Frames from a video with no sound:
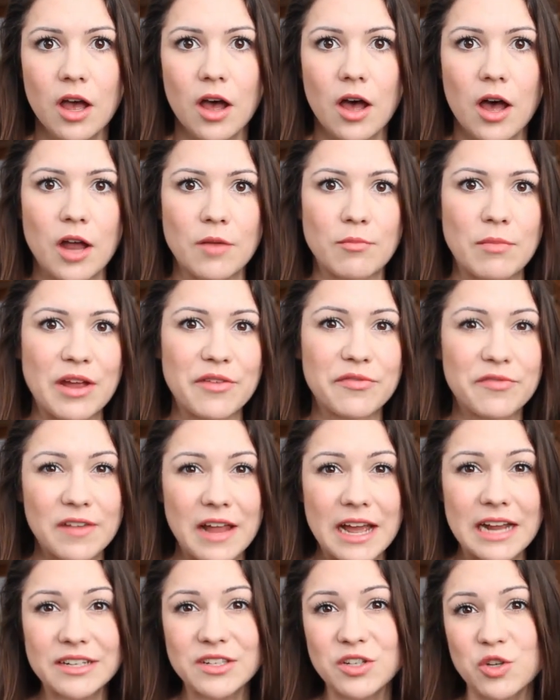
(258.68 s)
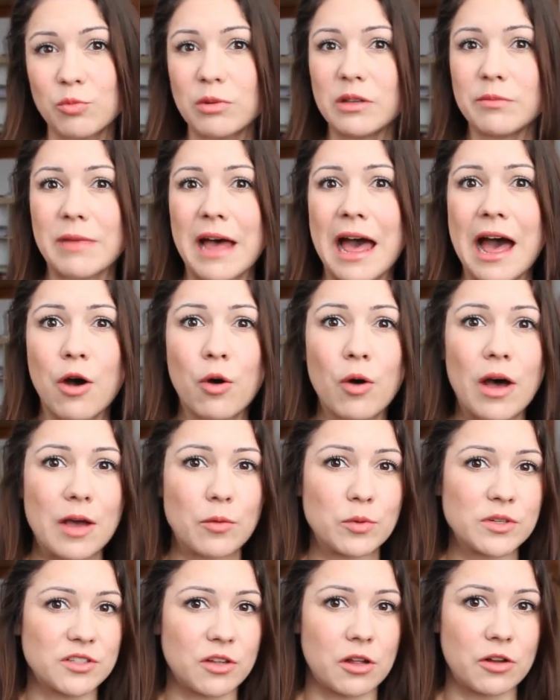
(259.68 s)
On my flight to Bilbao I
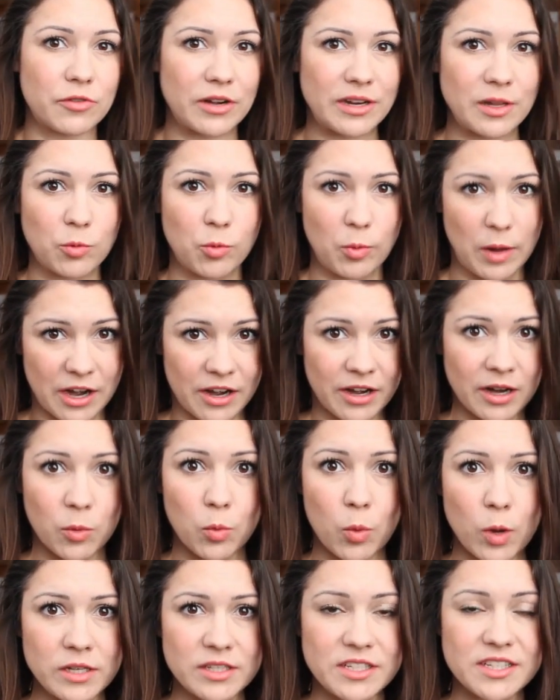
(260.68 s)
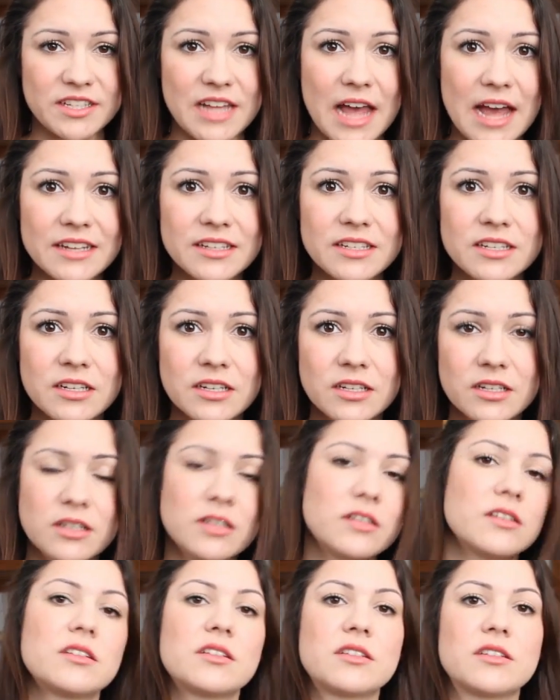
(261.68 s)
was already wearing 1 set,
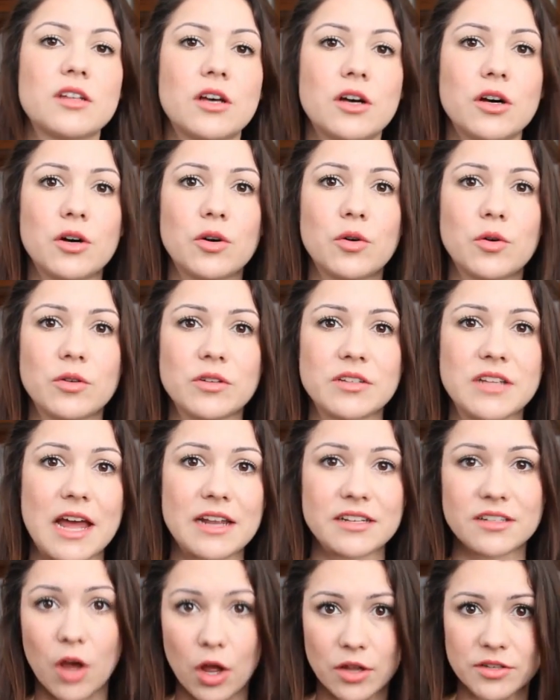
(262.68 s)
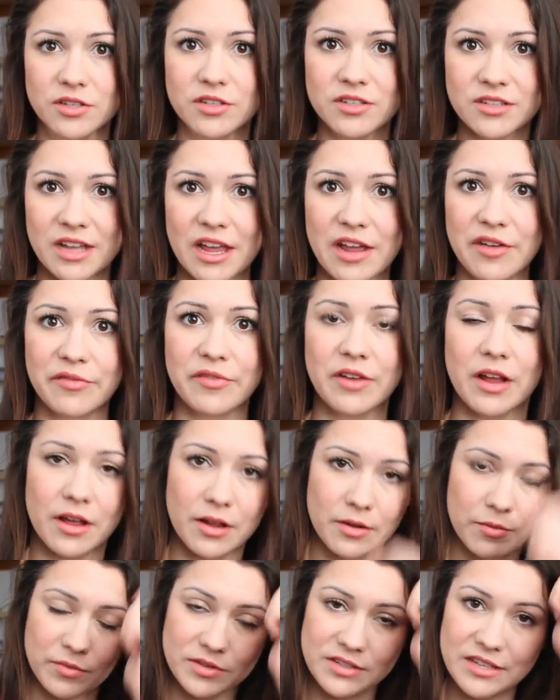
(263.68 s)
so that also
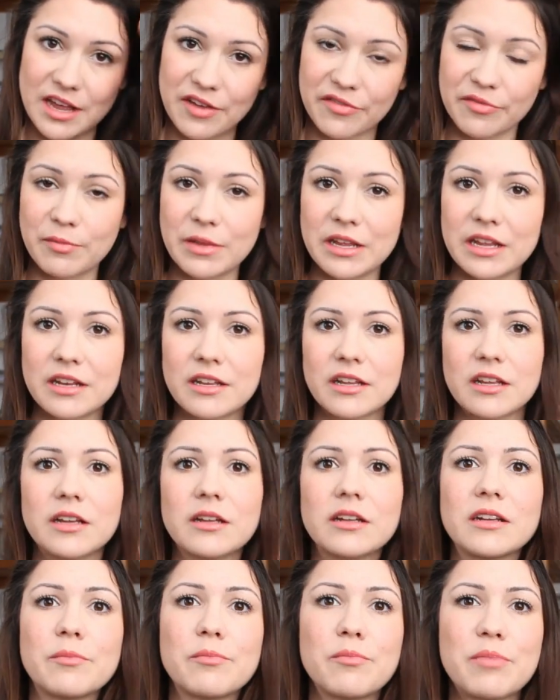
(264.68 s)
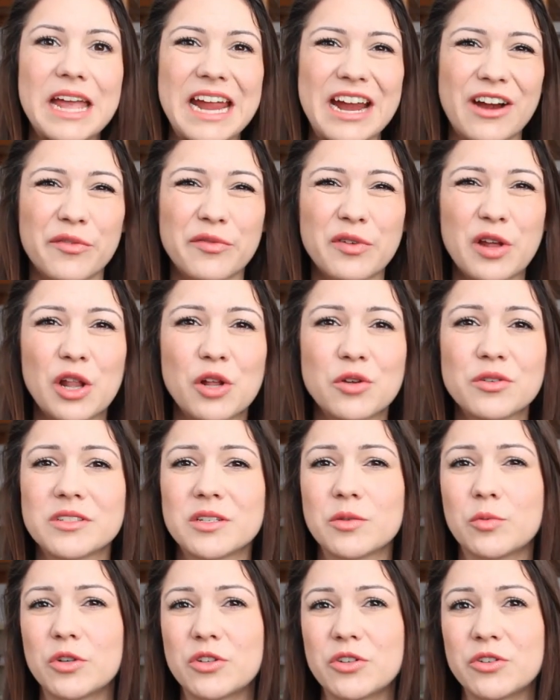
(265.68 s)
saved me the pair of clothes
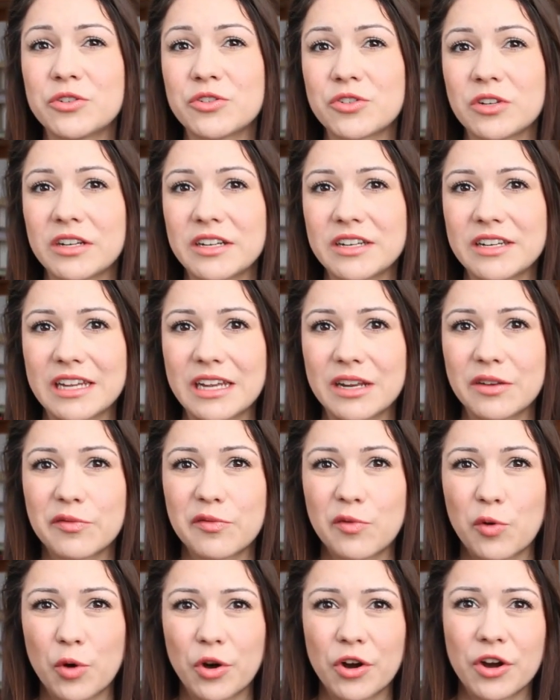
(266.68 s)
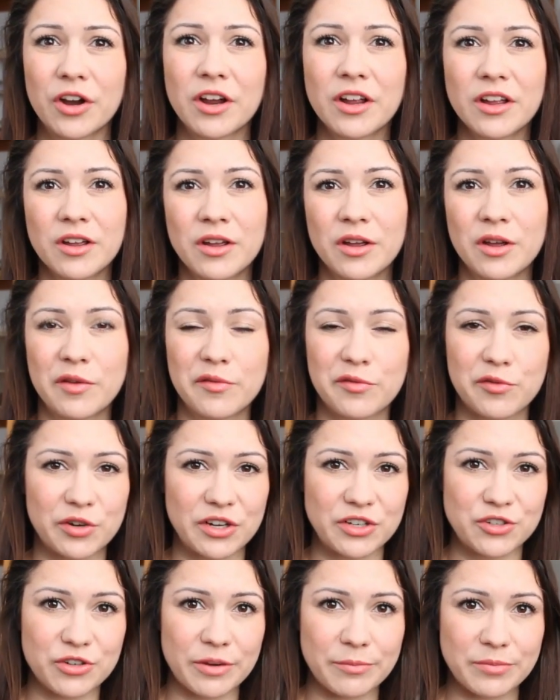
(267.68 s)
you would usually need for
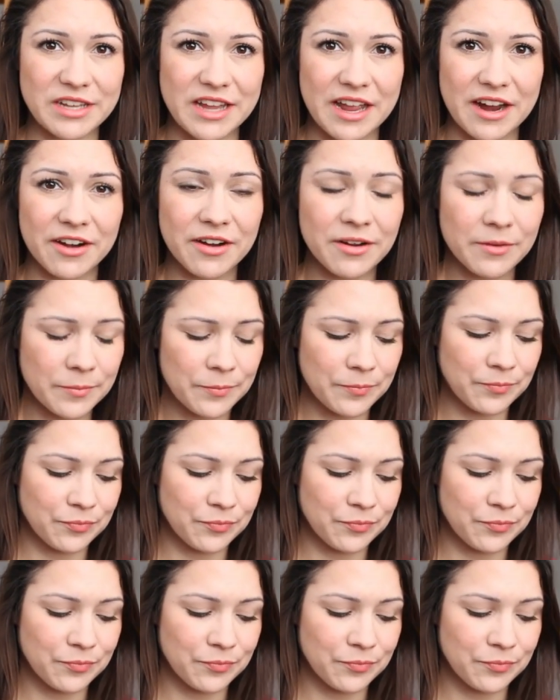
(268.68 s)
the trip there.